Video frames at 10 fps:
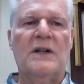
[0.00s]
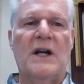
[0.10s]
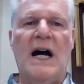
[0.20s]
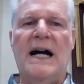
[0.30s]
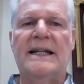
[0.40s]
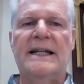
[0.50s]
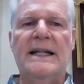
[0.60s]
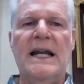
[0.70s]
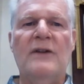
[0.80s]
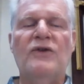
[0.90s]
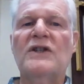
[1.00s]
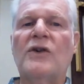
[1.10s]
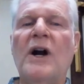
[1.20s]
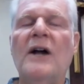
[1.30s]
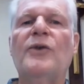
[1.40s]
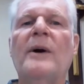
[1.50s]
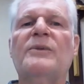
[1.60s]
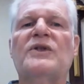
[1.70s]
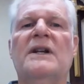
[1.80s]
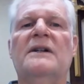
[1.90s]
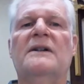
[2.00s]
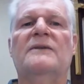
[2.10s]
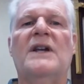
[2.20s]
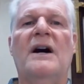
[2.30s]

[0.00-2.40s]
God. And again, these are all the representatives